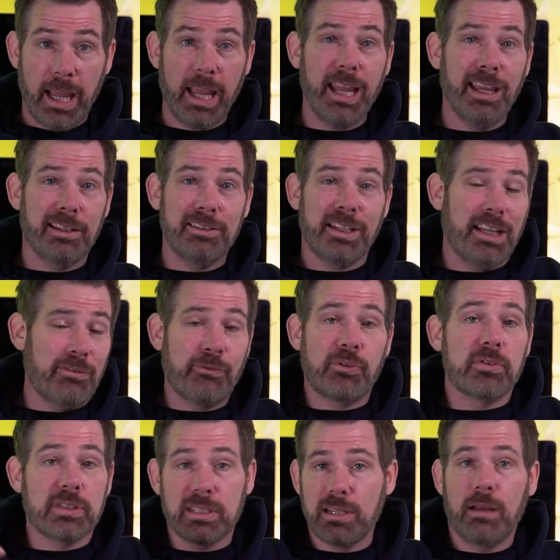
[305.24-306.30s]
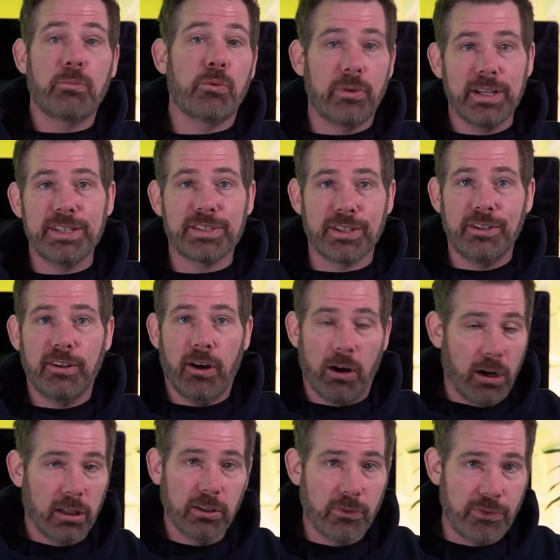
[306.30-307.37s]
And if for some reason
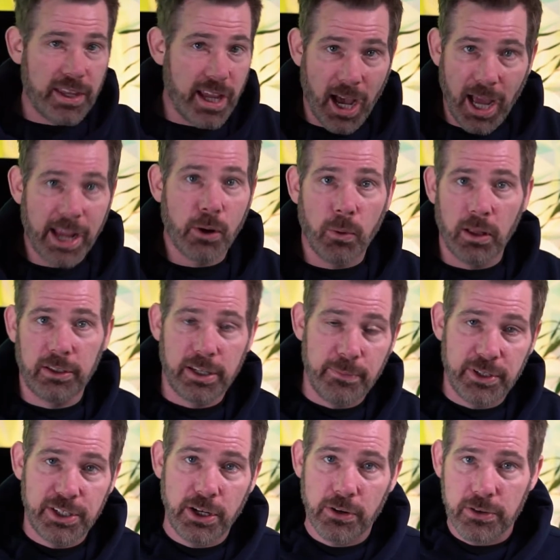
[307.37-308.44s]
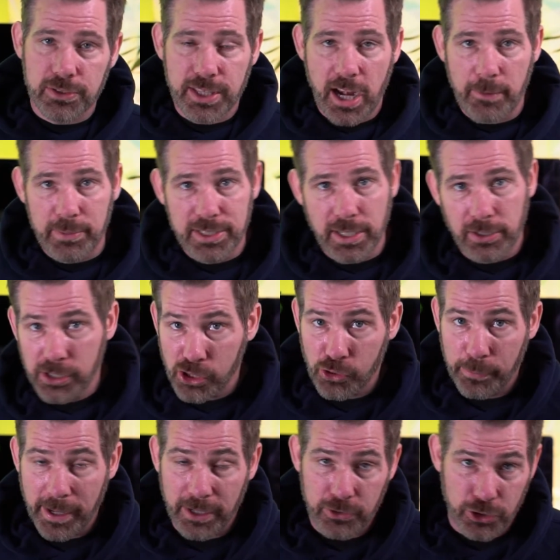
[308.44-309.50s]
all of the high quality materials that I've been telling you
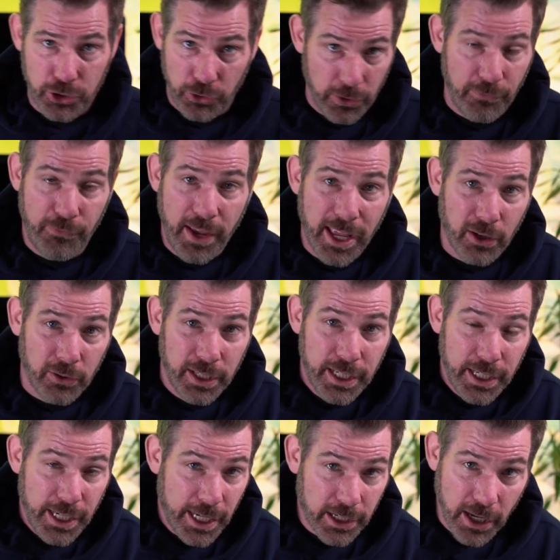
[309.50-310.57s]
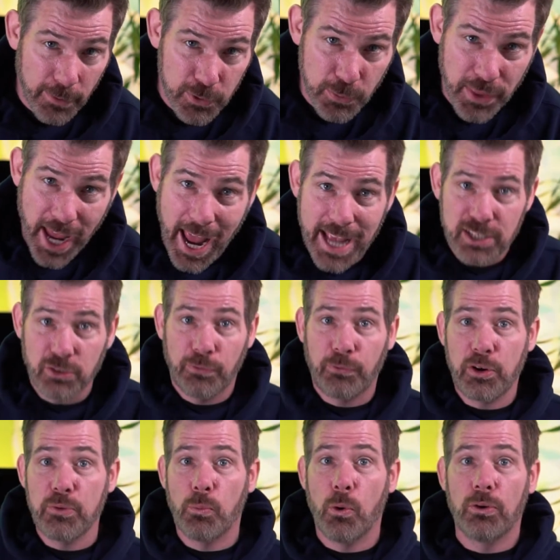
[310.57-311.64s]
about should fail, it comes with a
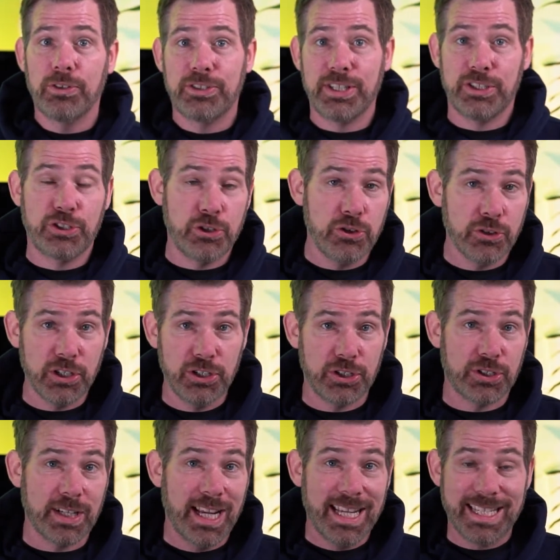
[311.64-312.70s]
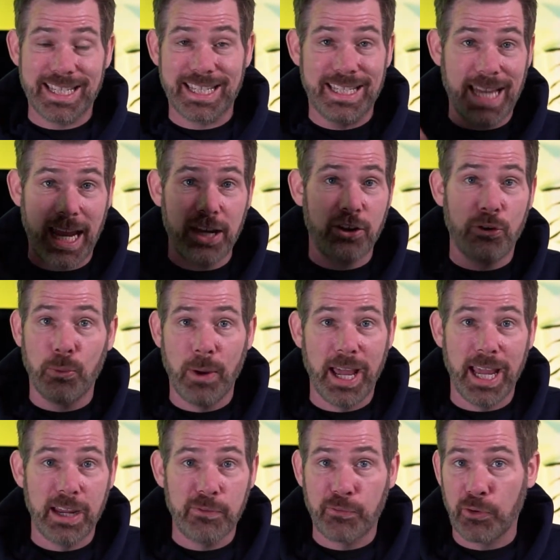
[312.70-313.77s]
hassle-free warranty, so you can just send it
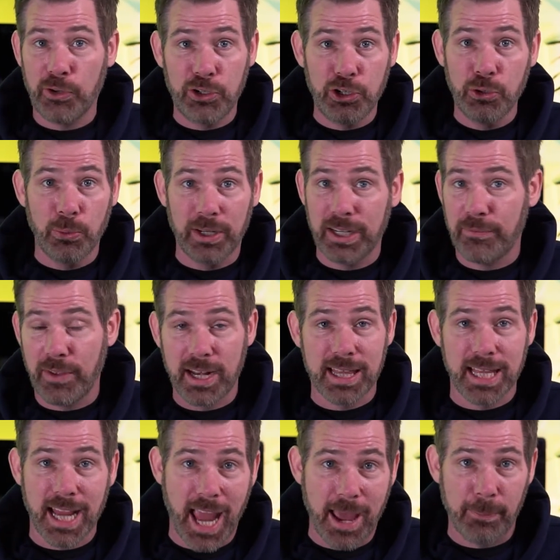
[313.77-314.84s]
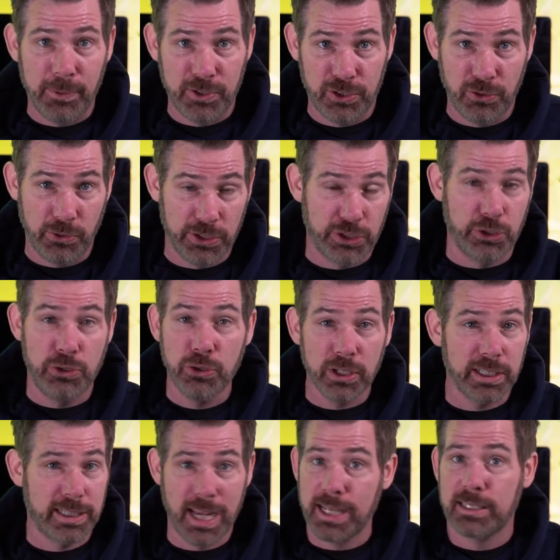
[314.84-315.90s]
away for a new one if anything happens to it. So you
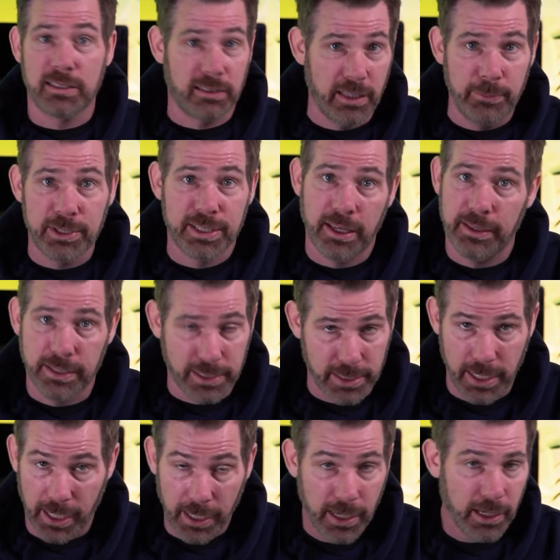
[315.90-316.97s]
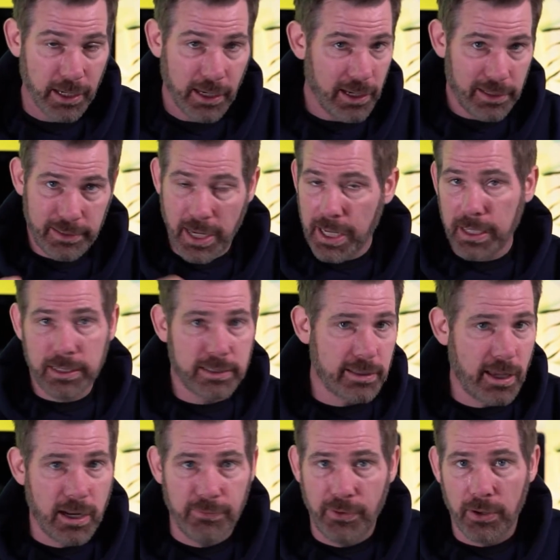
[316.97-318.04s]
can test the limits on this thing. Take it
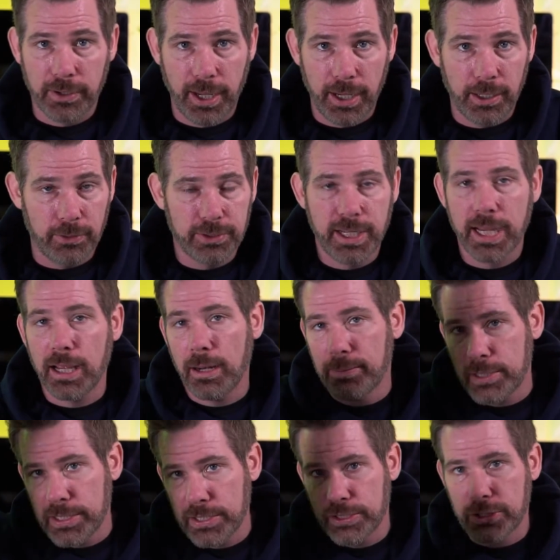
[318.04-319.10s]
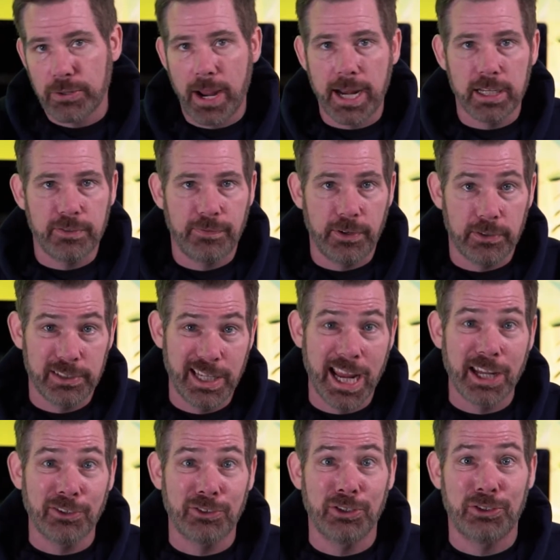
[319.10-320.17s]
inside a volcano, take it up to the stratosphere, take it to